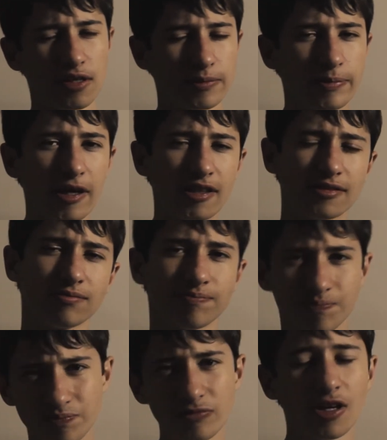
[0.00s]
but
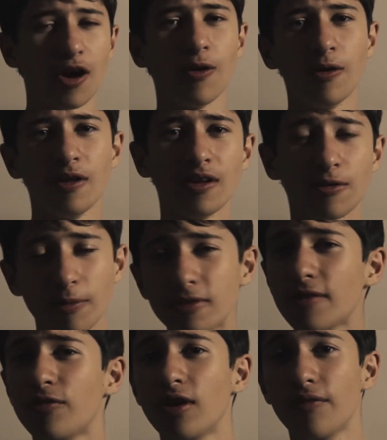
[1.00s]
you know,
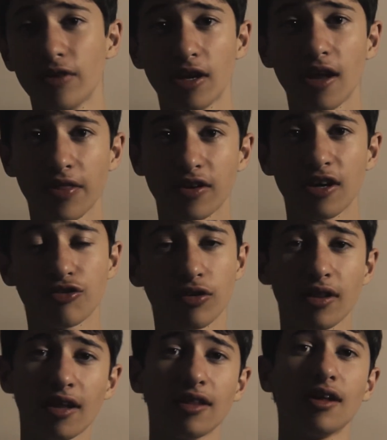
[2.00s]
especially if you live in another country,
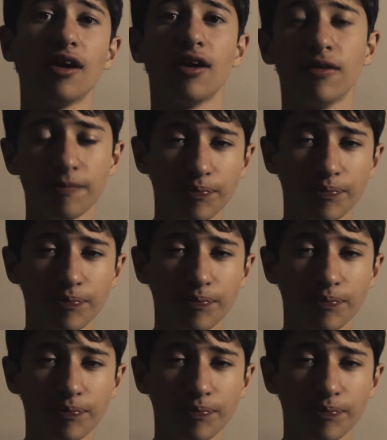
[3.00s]
then the